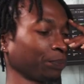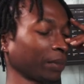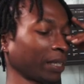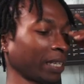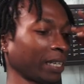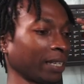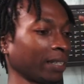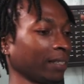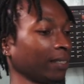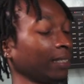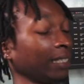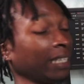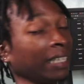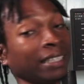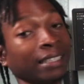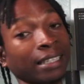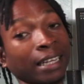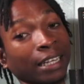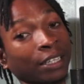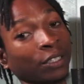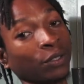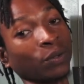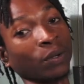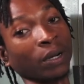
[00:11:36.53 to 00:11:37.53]
It did
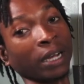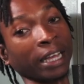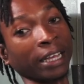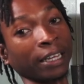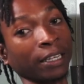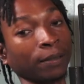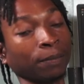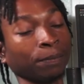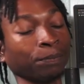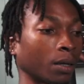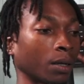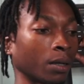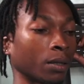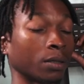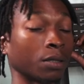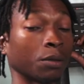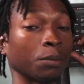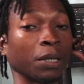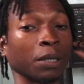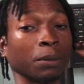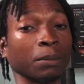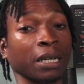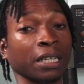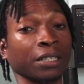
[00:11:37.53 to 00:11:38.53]
not go higher. To
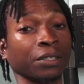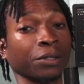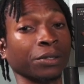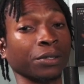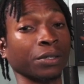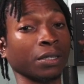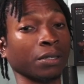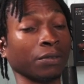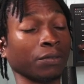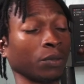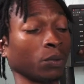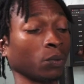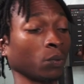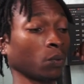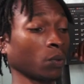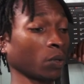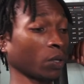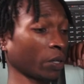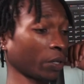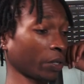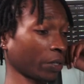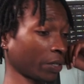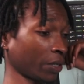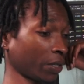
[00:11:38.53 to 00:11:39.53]
make matters even
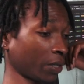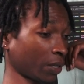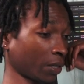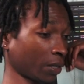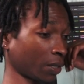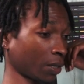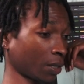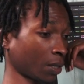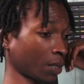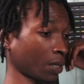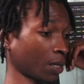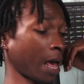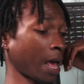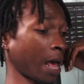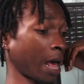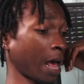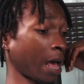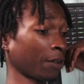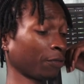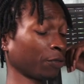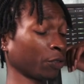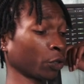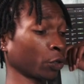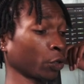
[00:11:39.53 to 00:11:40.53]
worse,
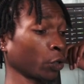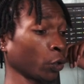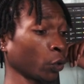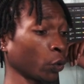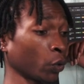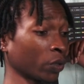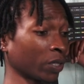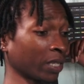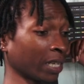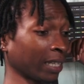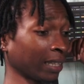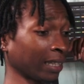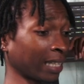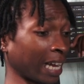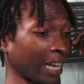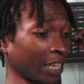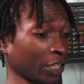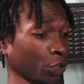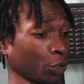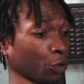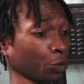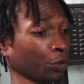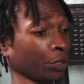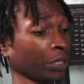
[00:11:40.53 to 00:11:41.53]
after closing
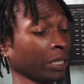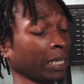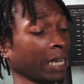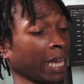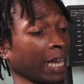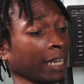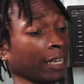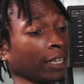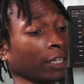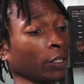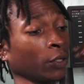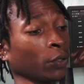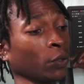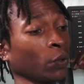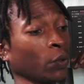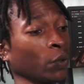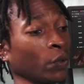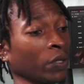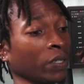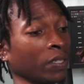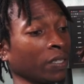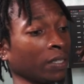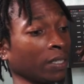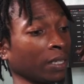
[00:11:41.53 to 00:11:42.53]
that trade, I
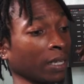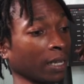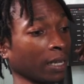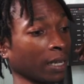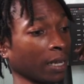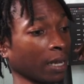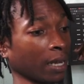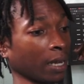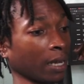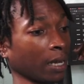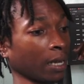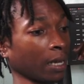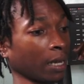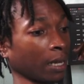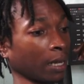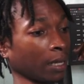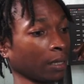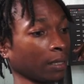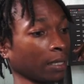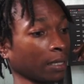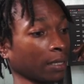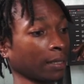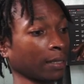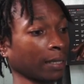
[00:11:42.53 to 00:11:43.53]
closed
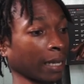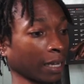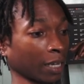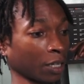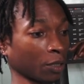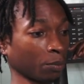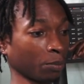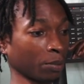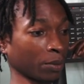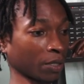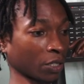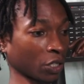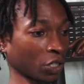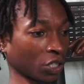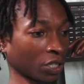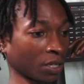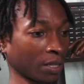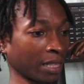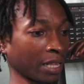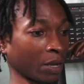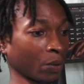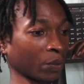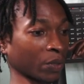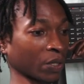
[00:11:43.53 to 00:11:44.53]
the second
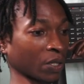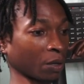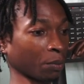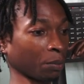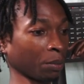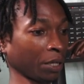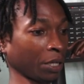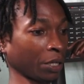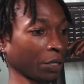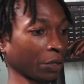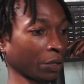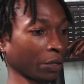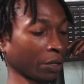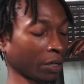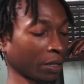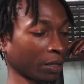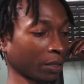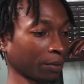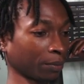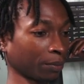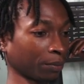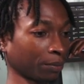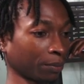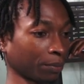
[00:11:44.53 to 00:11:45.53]
position that was up here,
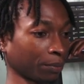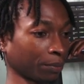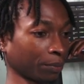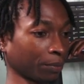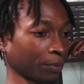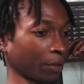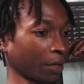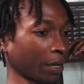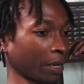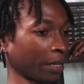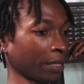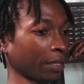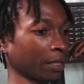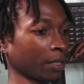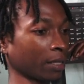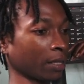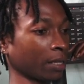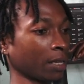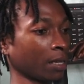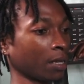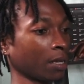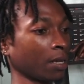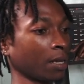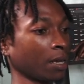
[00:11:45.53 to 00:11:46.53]
right?
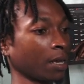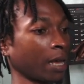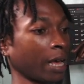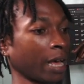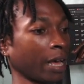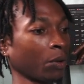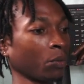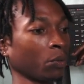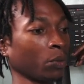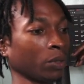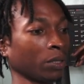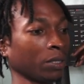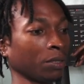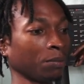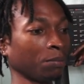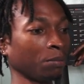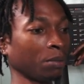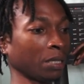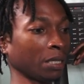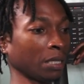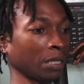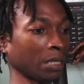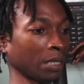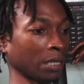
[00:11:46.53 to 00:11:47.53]
I wouldn't
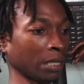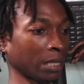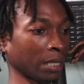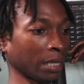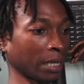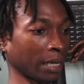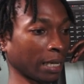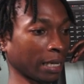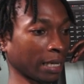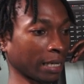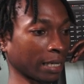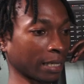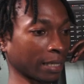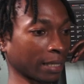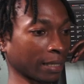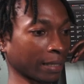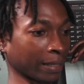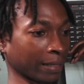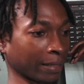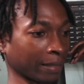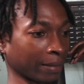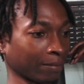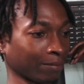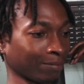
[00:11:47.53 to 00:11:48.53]
be
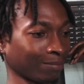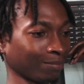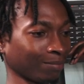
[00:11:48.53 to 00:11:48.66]
in